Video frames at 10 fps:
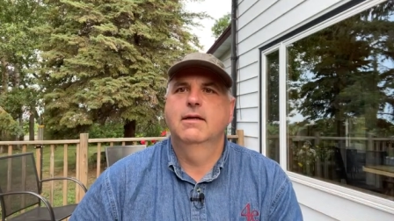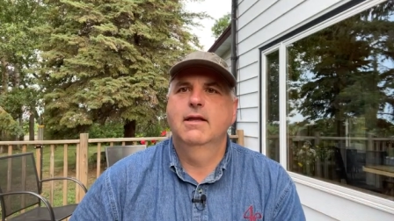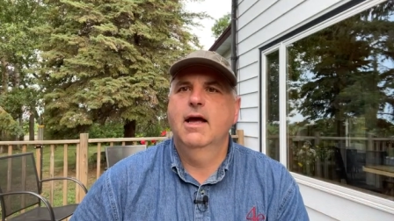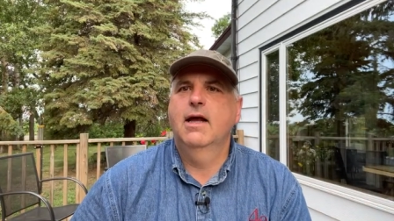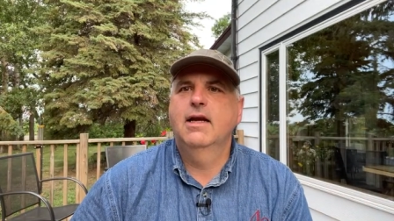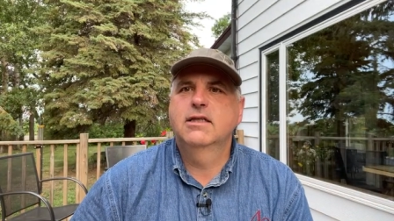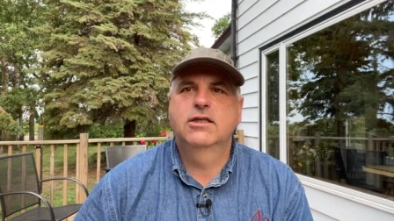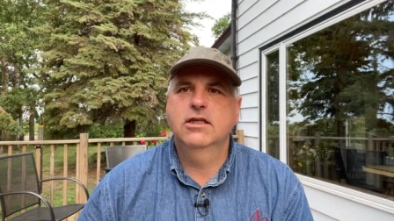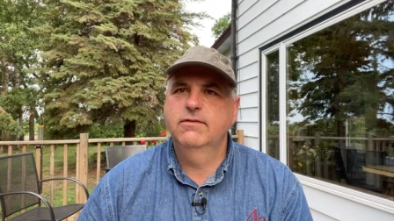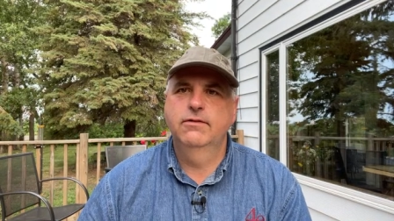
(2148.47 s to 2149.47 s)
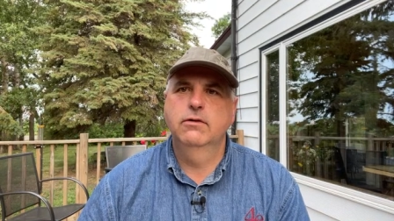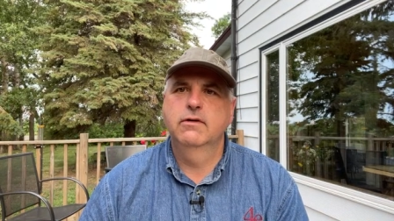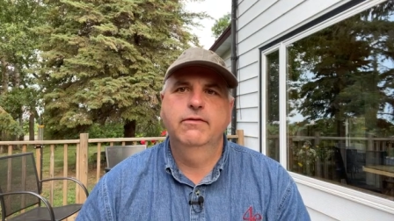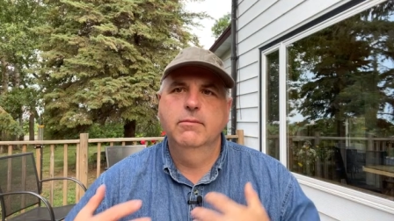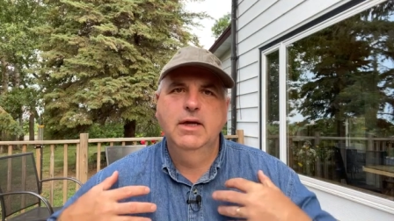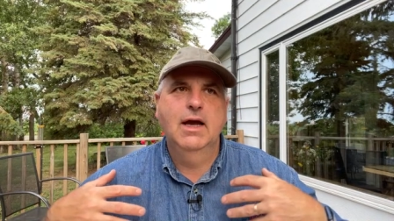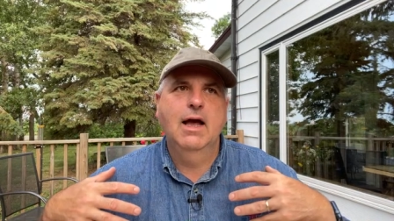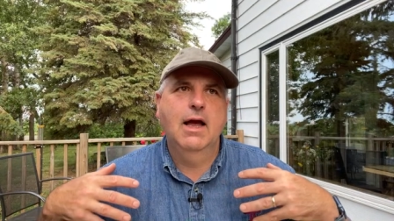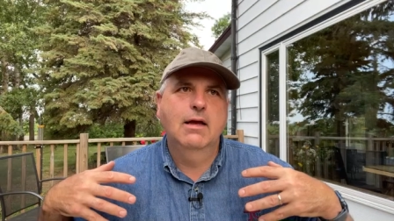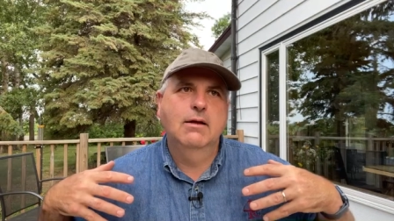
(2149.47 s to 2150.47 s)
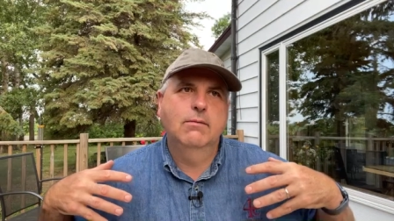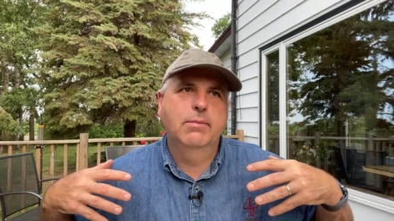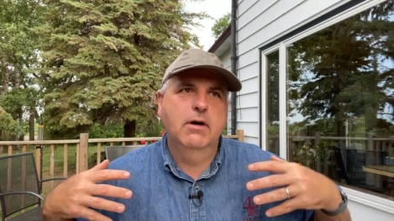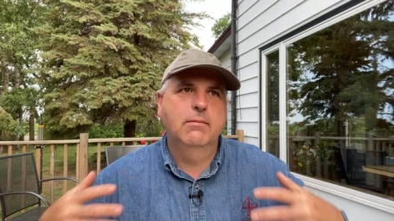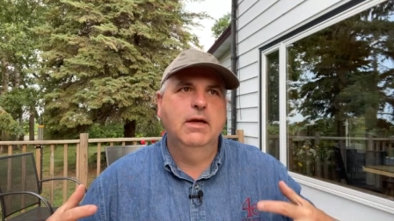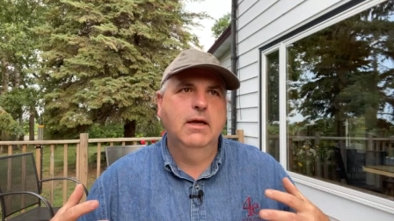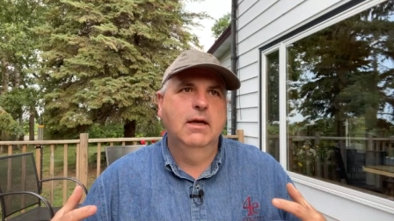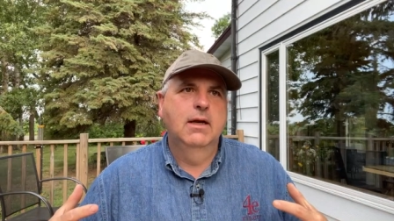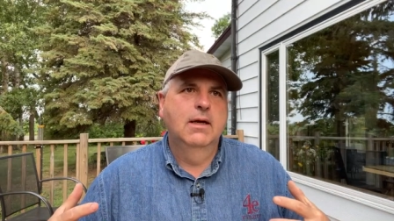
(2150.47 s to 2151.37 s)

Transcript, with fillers: that it's just food. For me, part of me